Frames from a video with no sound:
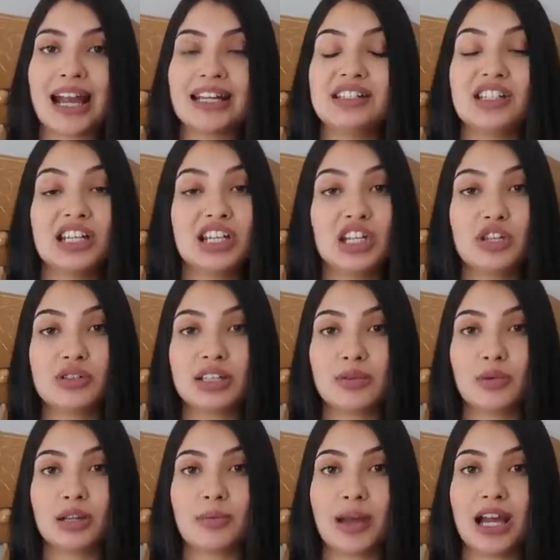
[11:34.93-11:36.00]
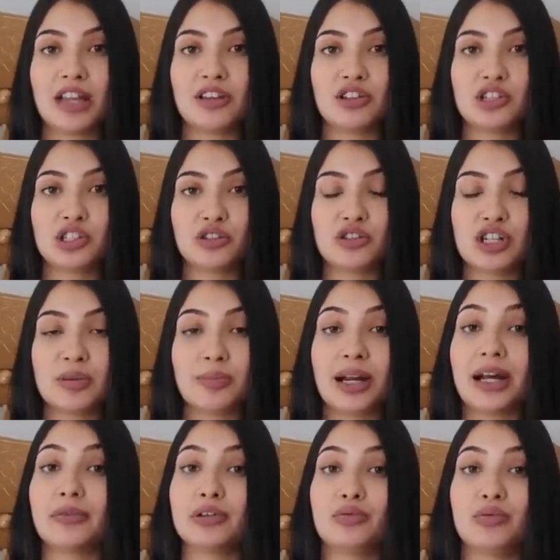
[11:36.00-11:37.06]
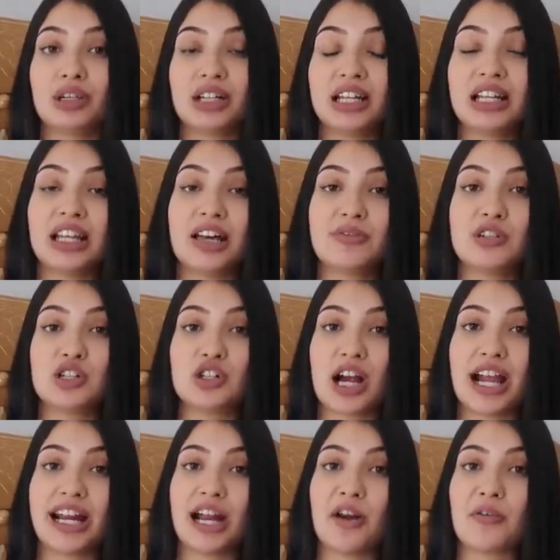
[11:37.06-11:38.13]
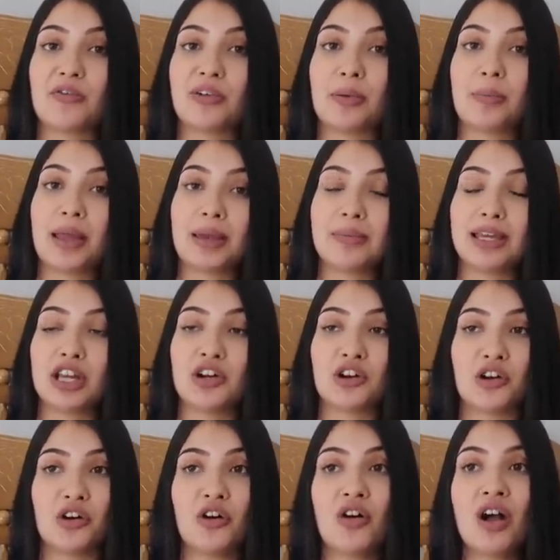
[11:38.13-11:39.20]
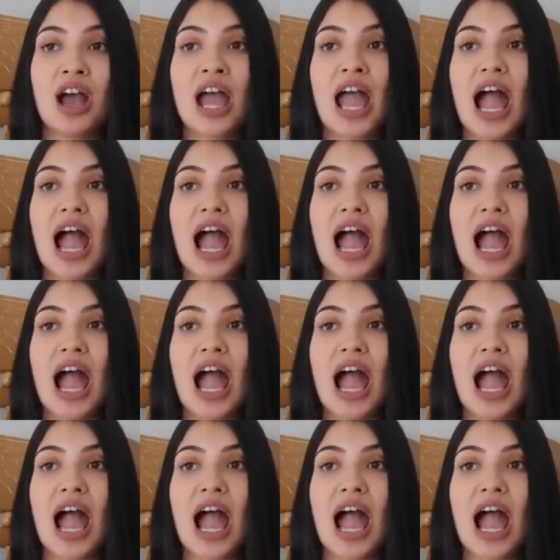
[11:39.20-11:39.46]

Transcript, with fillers: I didn't use it with my other children, but I would really love to try it out for baby girl.